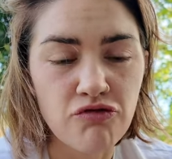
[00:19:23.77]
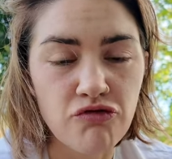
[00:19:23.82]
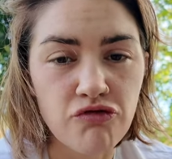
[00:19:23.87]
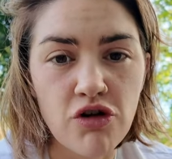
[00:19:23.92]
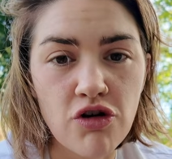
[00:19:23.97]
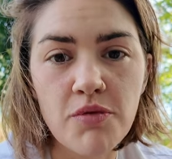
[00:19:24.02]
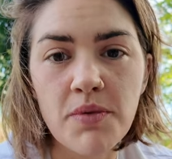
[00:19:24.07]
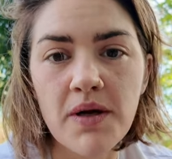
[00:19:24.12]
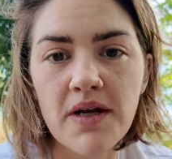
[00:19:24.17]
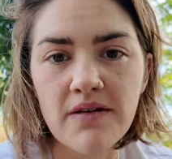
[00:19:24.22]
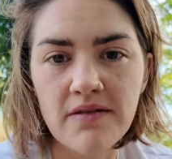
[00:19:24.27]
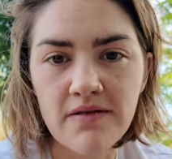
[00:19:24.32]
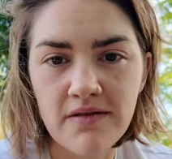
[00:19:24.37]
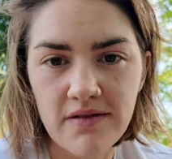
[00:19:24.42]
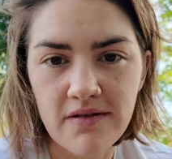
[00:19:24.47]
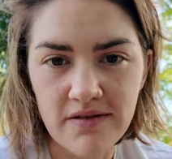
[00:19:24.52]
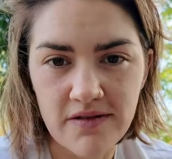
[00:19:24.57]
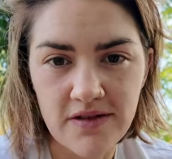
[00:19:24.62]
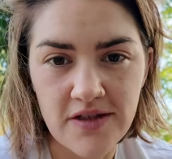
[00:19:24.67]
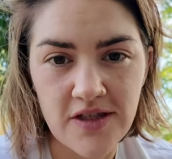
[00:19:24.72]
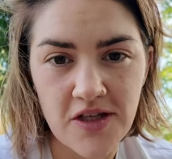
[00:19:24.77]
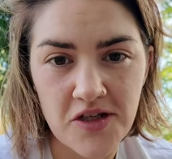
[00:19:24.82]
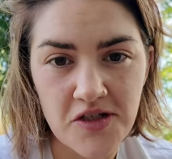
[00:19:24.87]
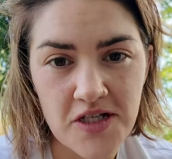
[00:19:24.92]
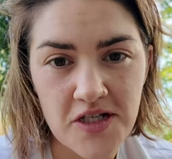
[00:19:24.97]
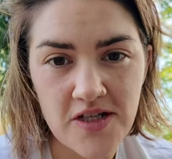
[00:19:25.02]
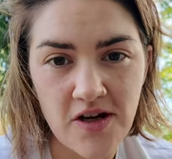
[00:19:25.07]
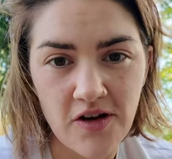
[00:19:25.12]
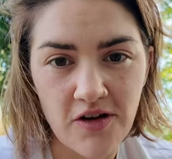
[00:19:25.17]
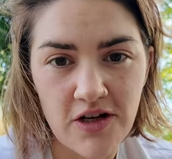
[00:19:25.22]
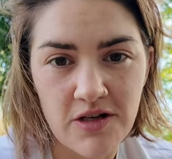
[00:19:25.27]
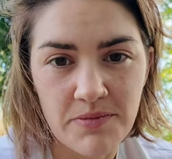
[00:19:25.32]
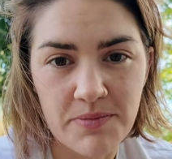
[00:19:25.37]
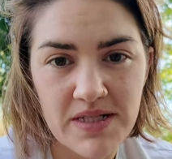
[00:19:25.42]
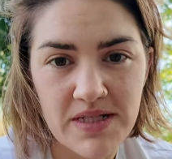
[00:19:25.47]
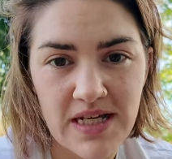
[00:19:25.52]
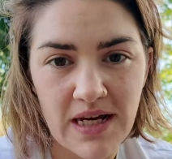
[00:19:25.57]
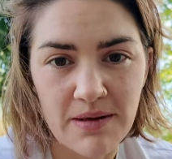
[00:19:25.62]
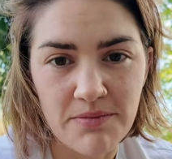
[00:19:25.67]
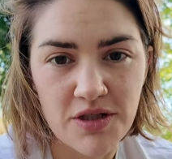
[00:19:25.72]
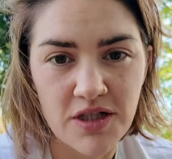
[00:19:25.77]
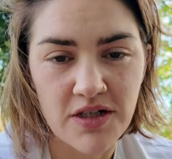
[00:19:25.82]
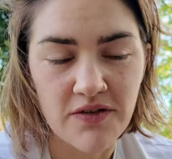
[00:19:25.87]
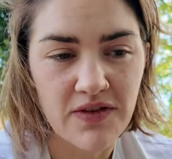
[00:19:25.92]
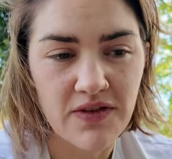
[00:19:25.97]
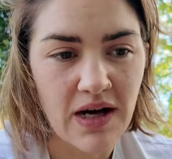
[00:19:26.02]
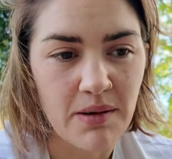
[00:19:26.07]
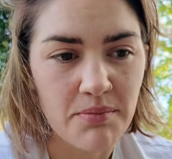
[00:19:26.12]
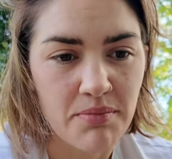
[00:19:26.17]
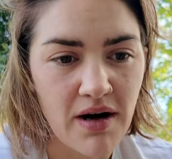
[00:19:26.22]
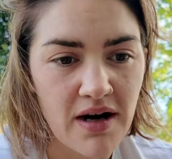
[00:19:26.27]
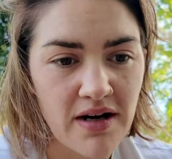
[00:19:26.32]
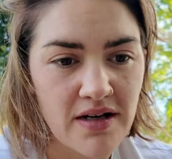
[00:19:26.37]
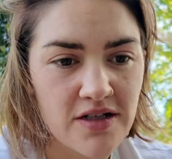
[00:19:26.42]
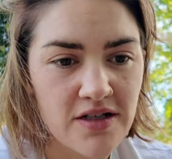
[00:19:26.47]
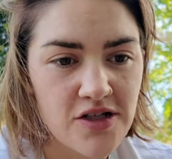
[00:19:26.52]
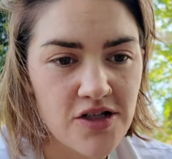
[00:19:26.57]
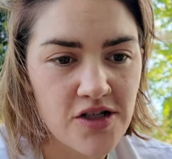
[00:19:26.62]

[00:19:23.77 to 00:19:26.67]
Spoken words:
ruin the desired perception of that brand.